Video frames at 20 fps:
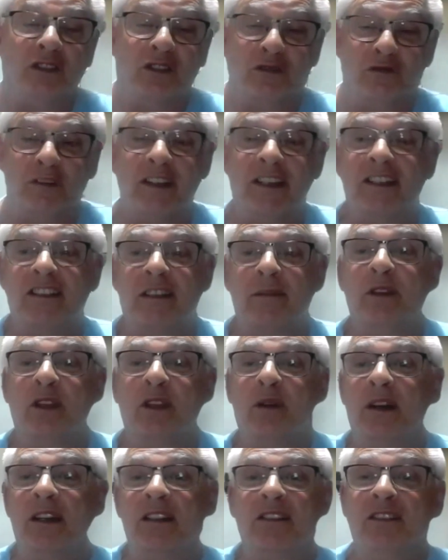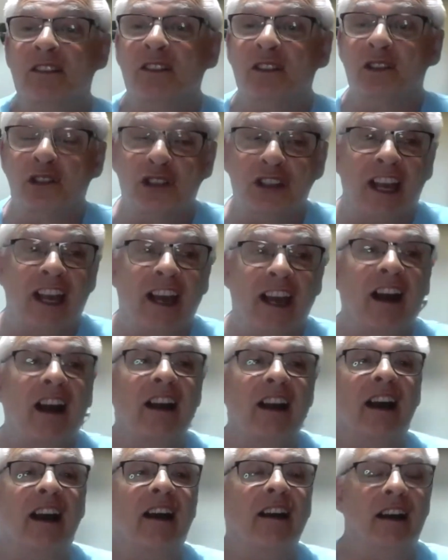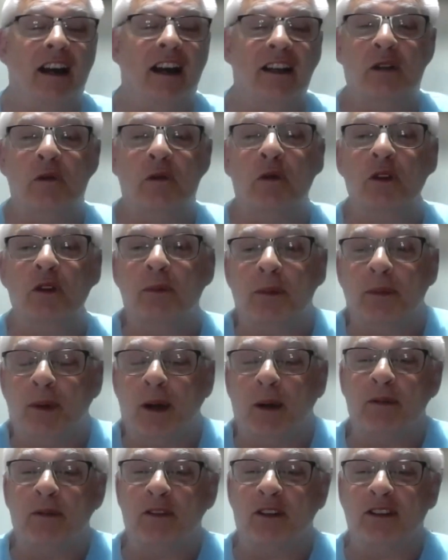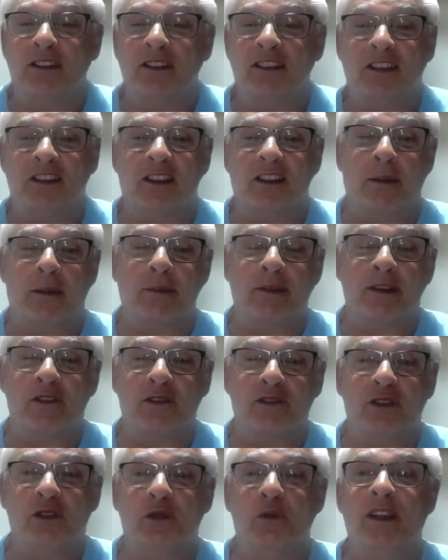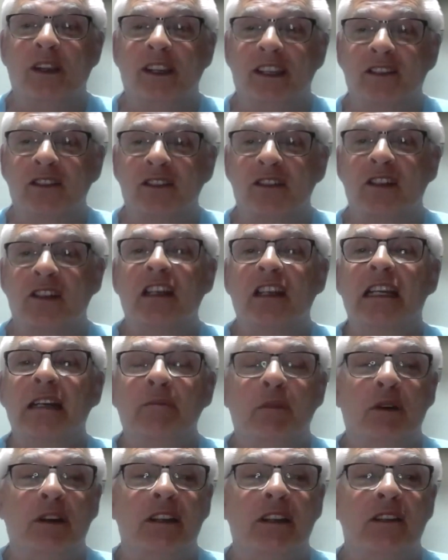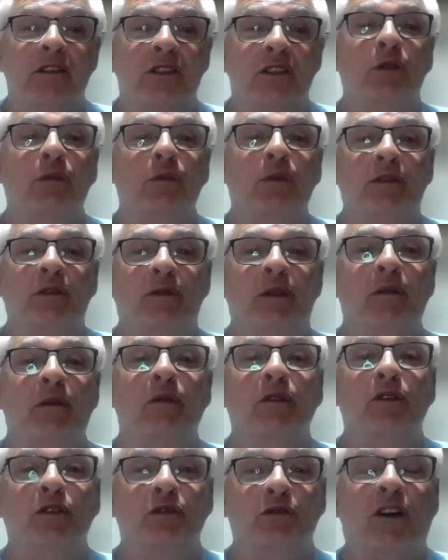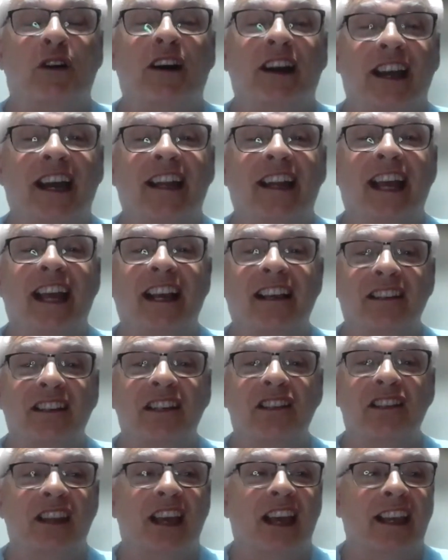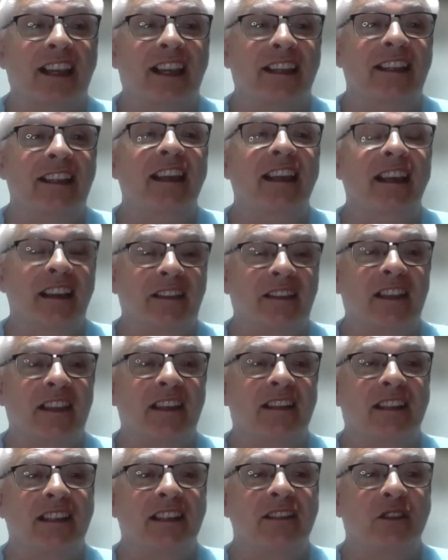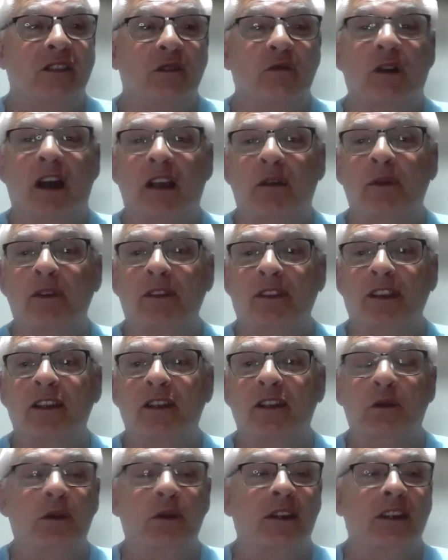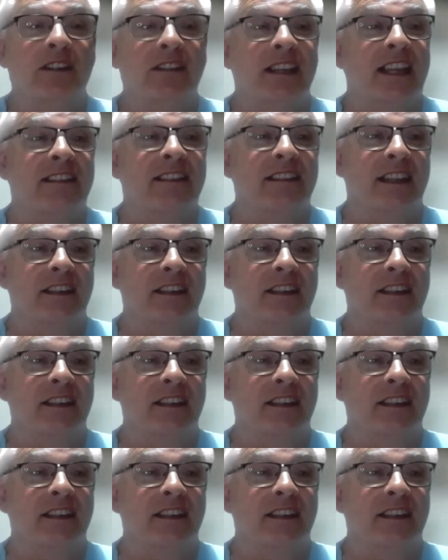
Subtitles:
just reading some of the questions in the chat, I don't want to be publicizing something happening in 2 weeks, but in 2 weeks, we will try and actually say, this is the way we think you can assess